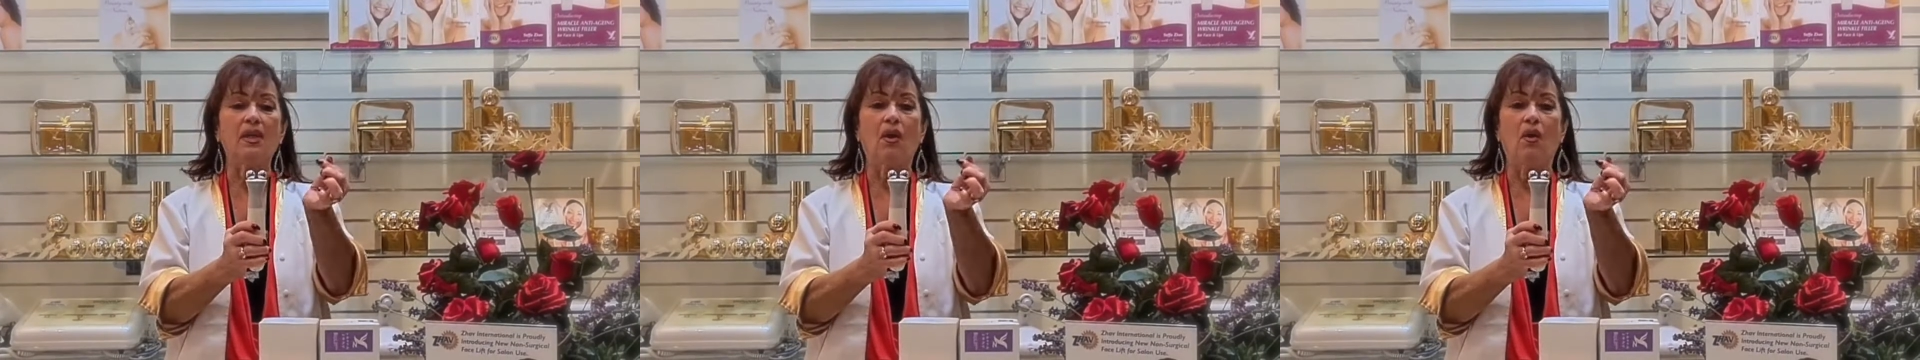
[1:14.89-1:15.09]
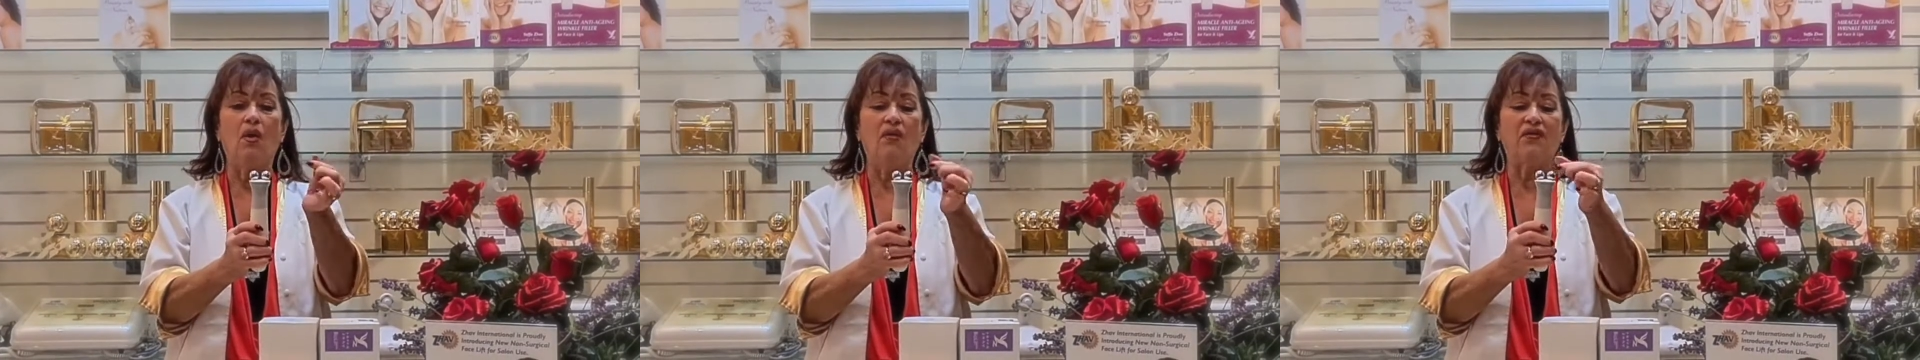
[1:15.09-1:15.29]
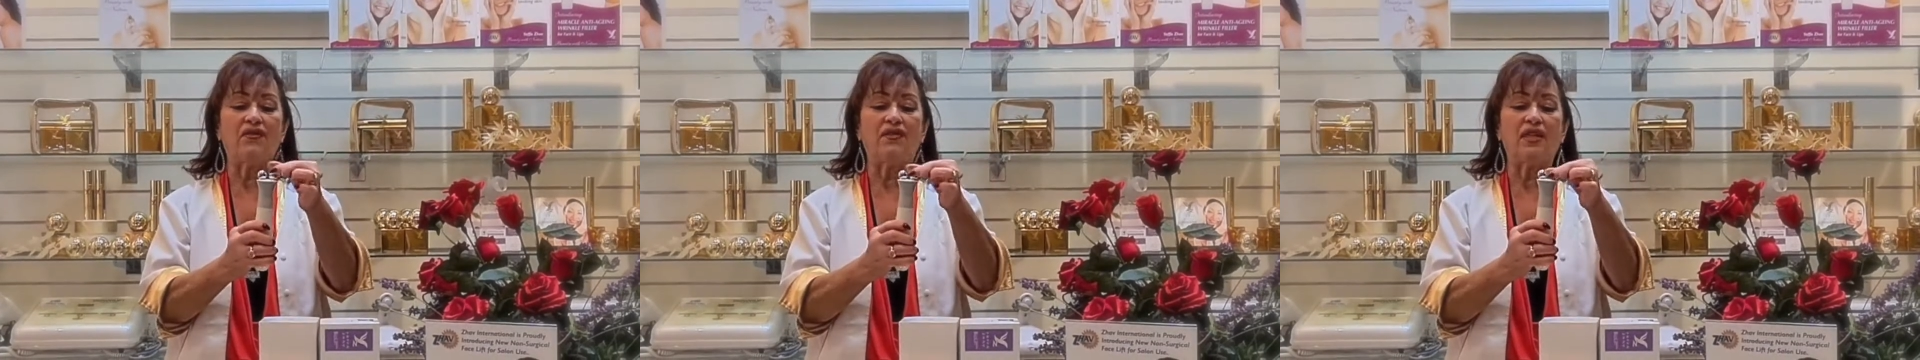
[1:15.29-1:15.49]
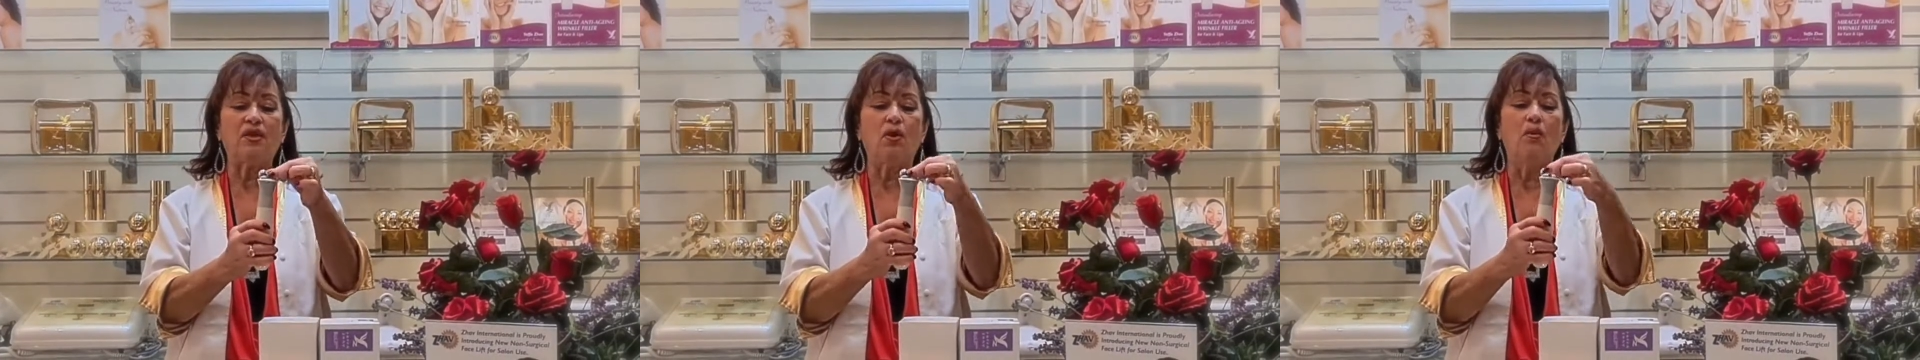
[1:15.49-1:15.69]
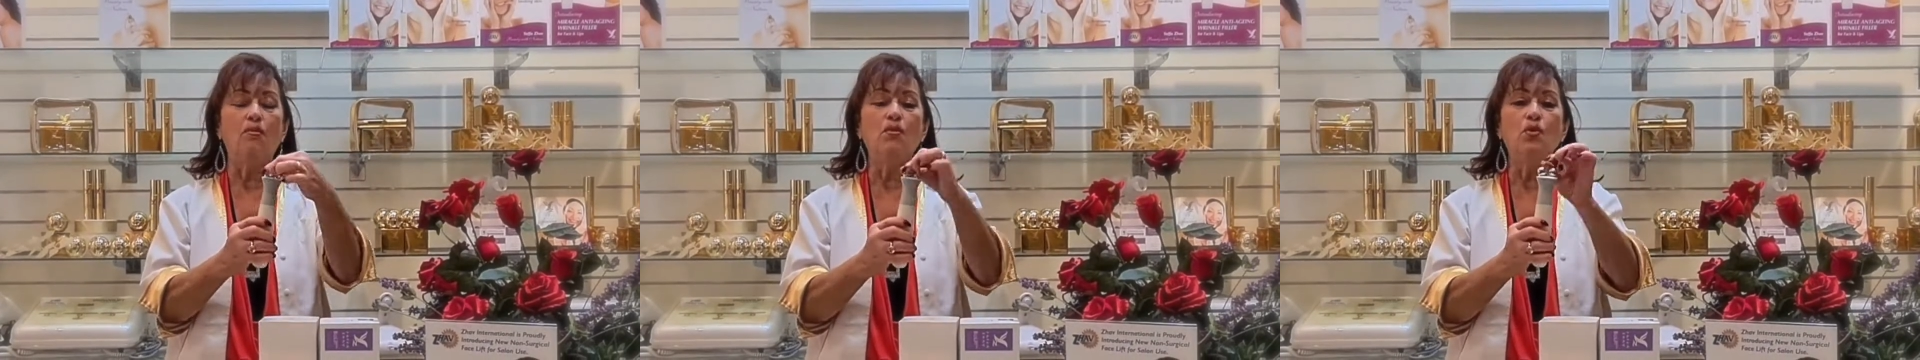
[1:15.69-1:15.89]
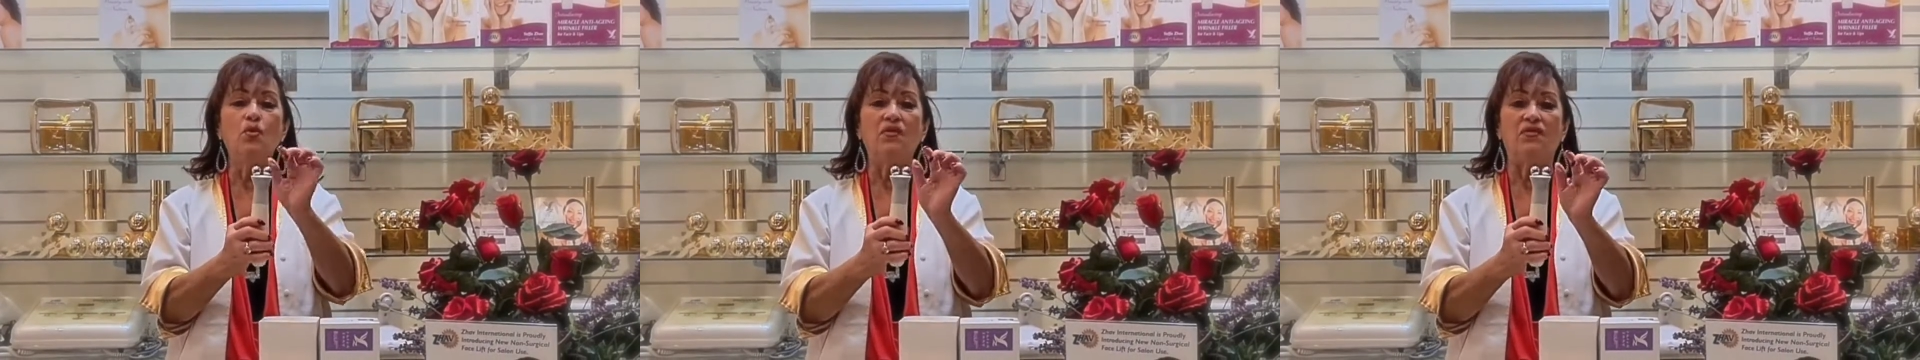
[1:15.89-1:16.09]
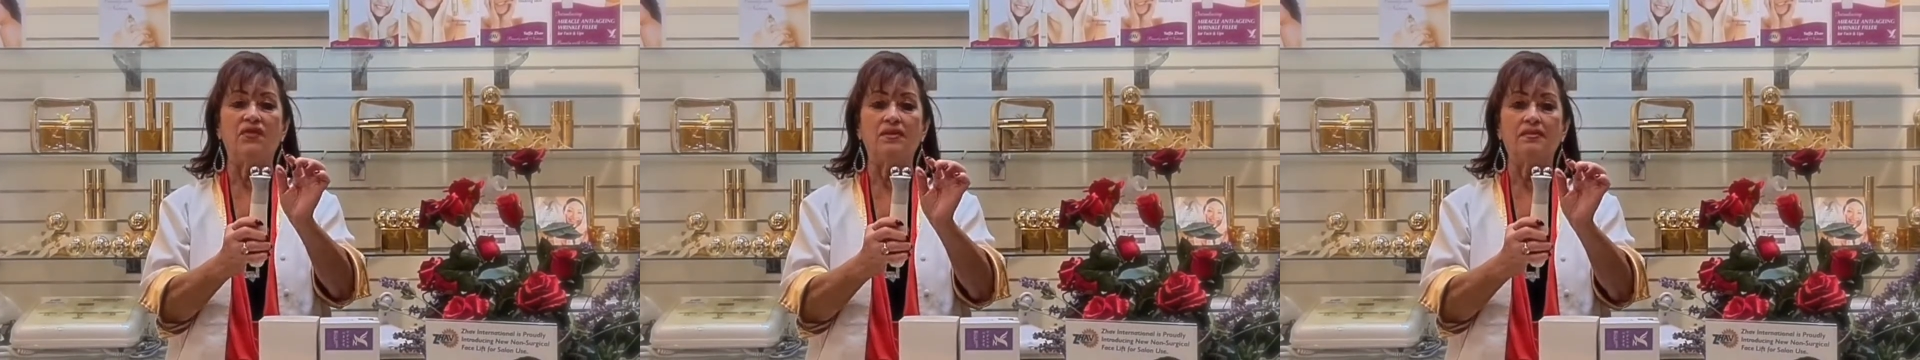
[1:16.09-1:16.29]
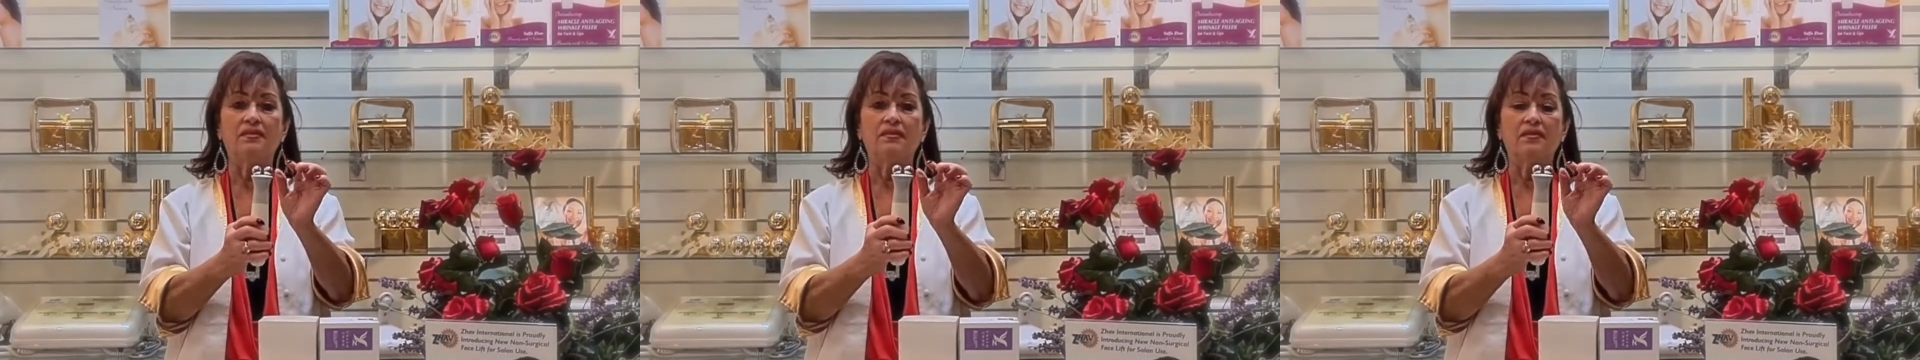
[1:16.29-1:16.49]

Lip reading: off, they don't move.